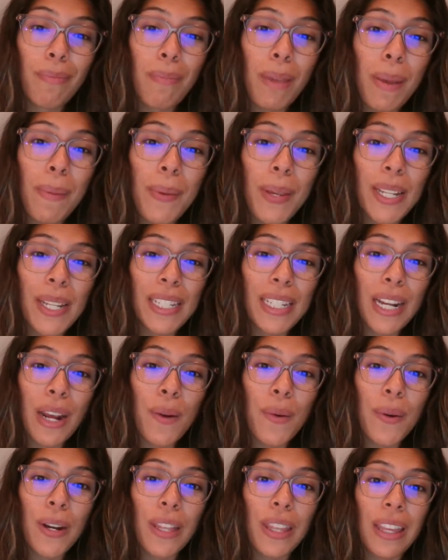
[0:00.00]
maybe it's
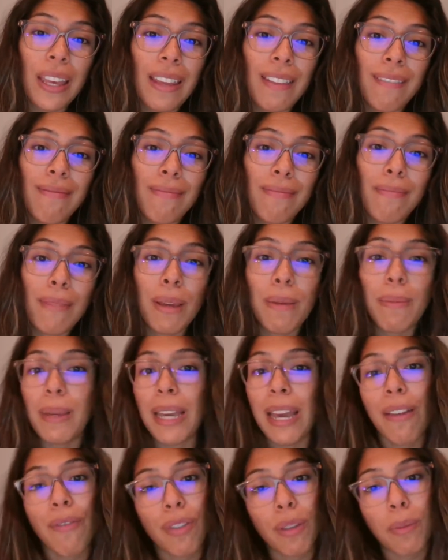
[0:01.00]
not worth it. Maybe
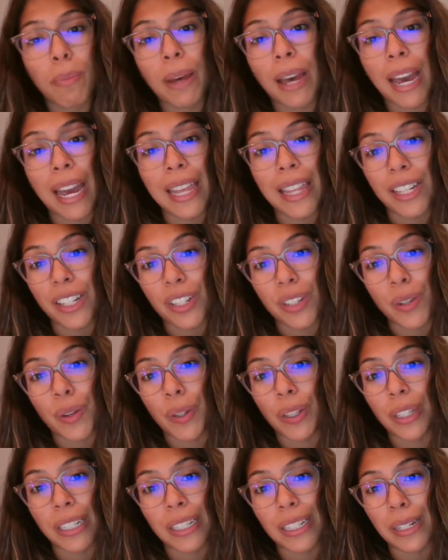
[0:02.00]
have the pie that you
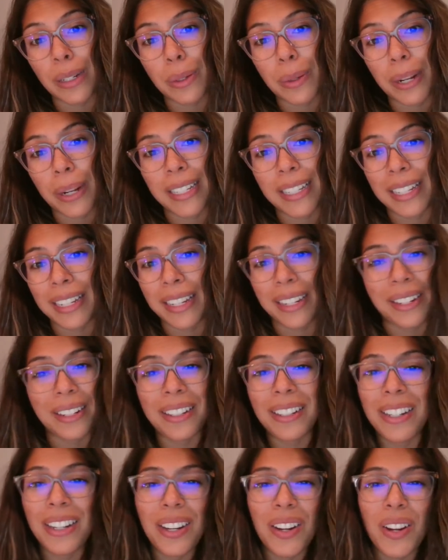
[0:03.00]
only see twice a
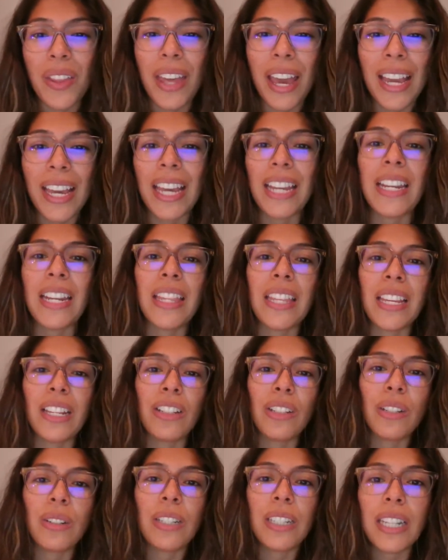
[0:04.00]
year, that kind of
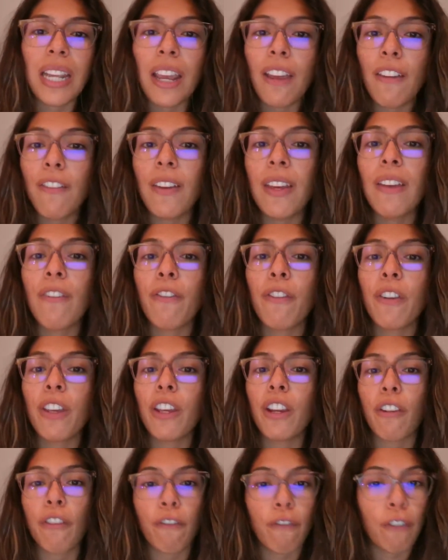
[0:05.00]
thing. So save it for
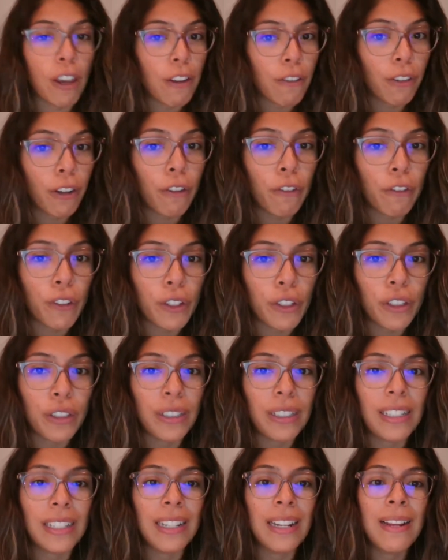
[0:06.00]
your favorite
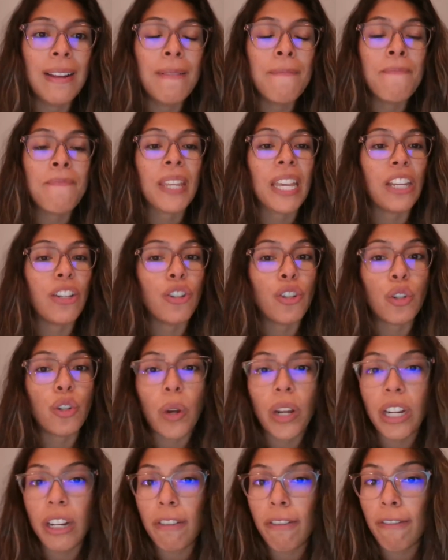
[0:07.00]
foods,
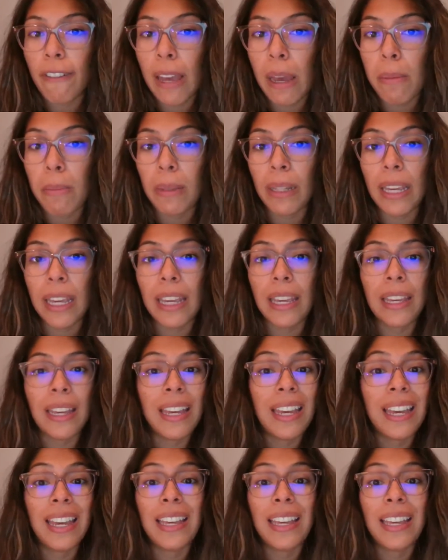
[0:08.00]
enjoy your family,